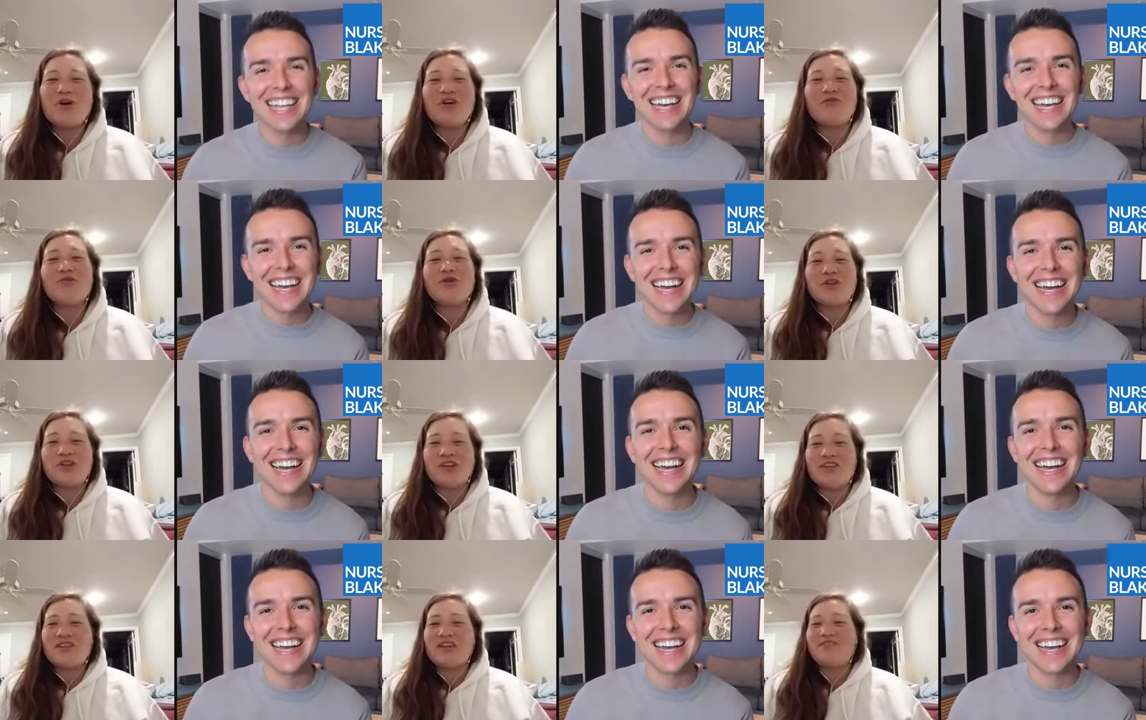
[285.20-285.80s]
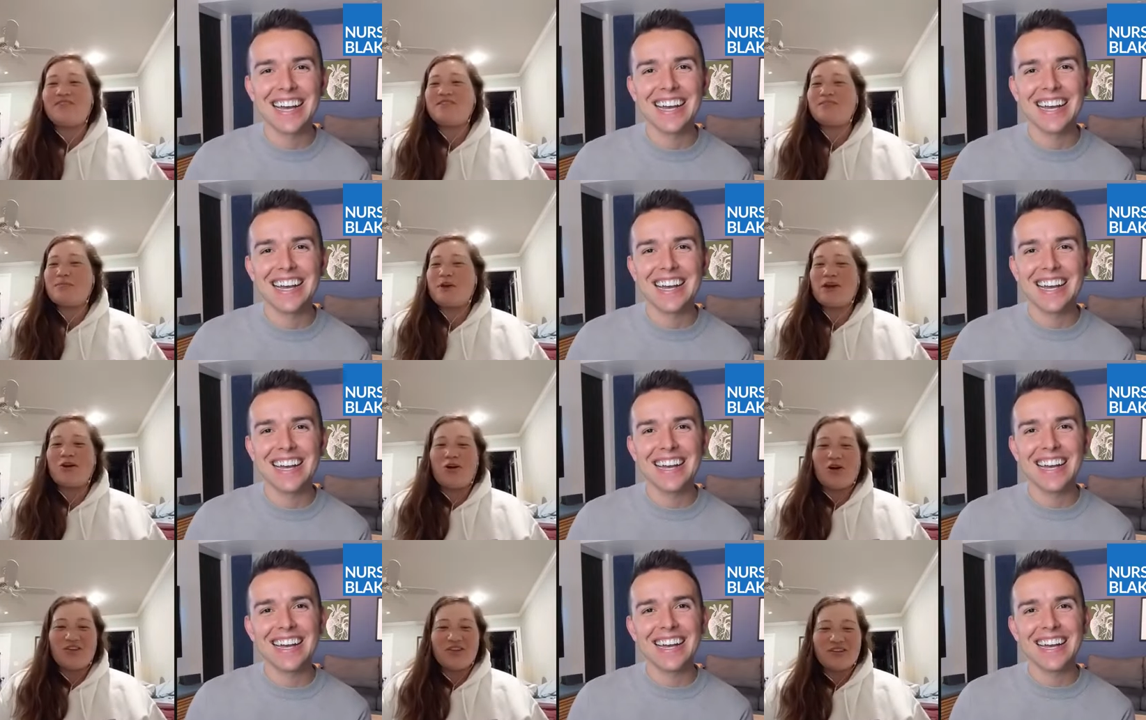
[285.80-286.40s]
Speaker 1: but really, they've
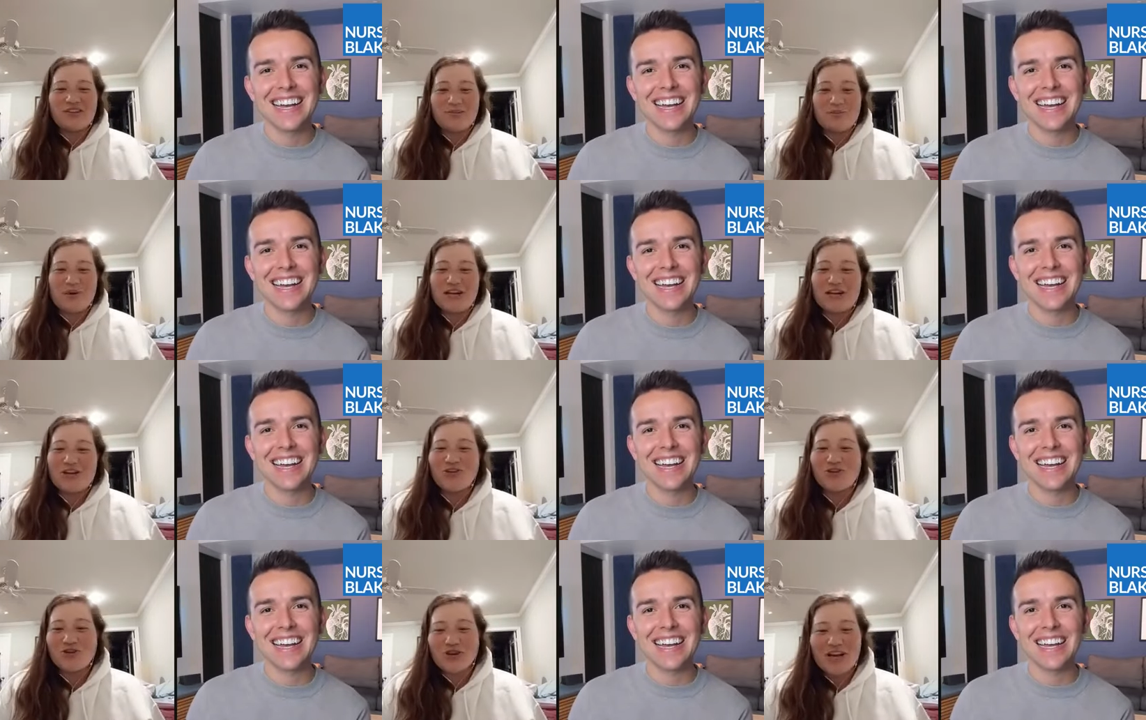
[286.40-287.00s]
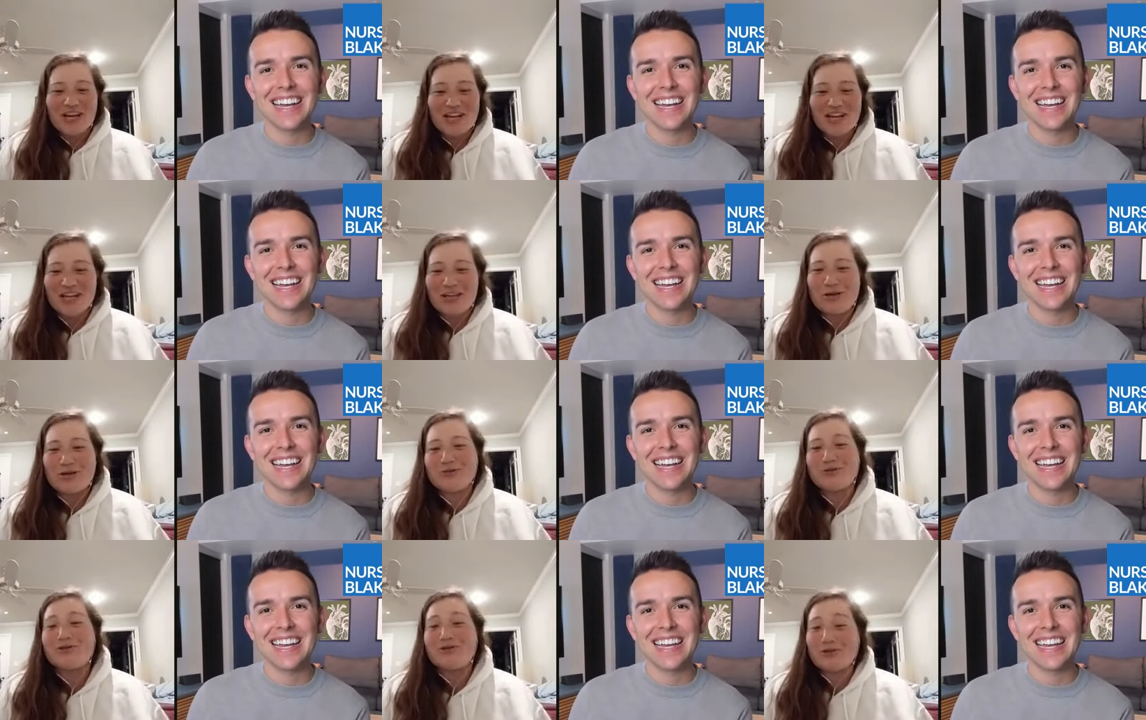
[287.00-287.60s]
spent all this money training
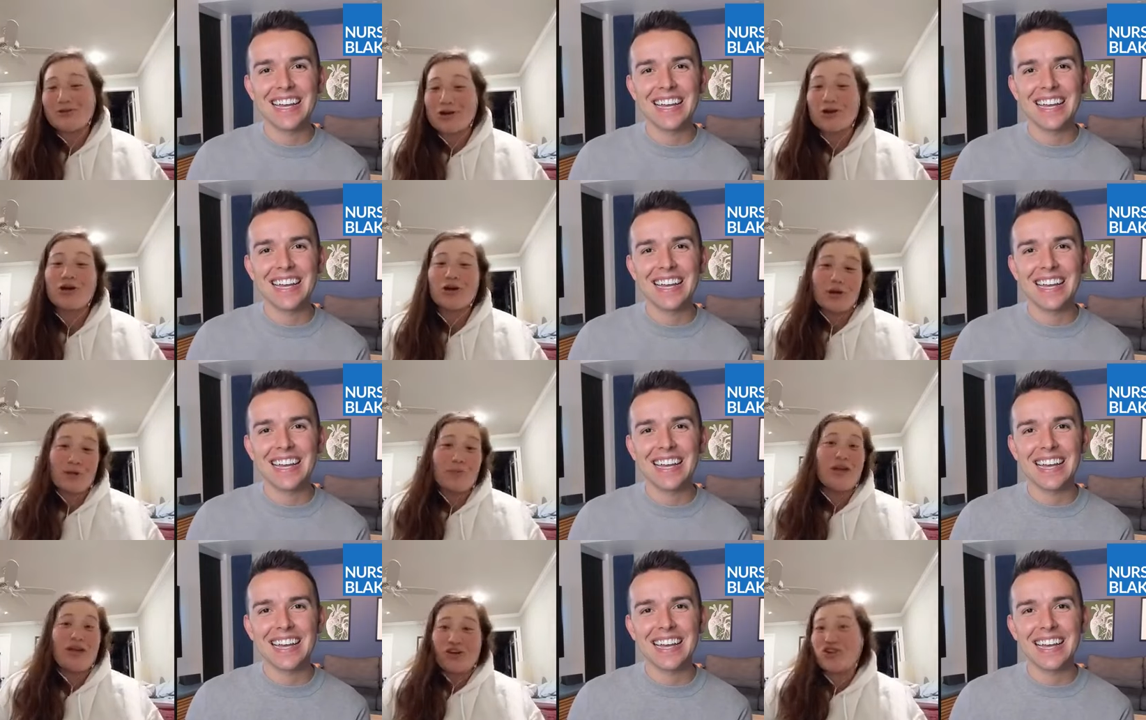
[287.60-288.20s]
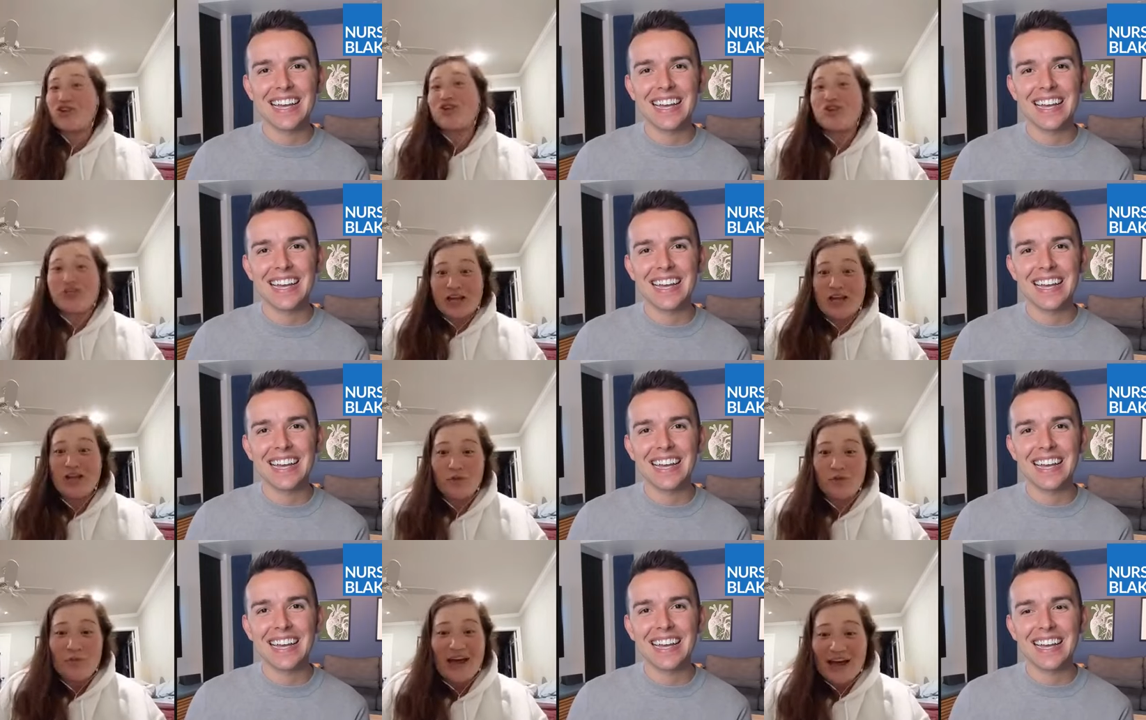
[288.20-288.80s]
you, so they're gonna make sure
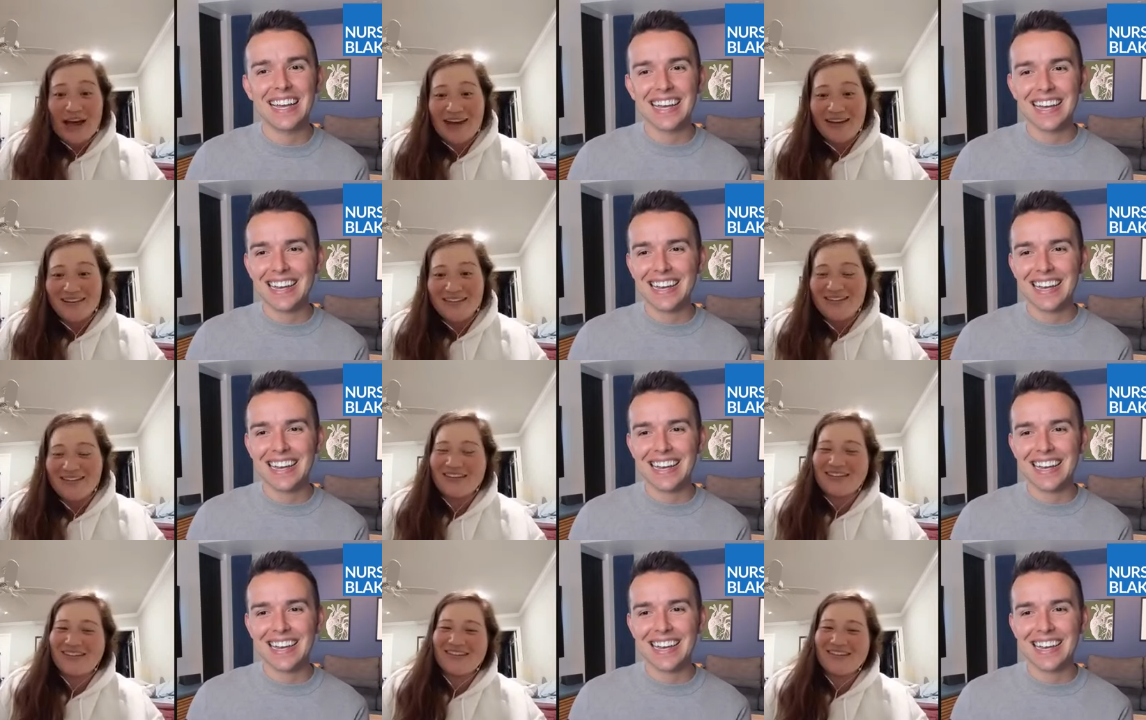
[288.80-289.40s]
that you pass.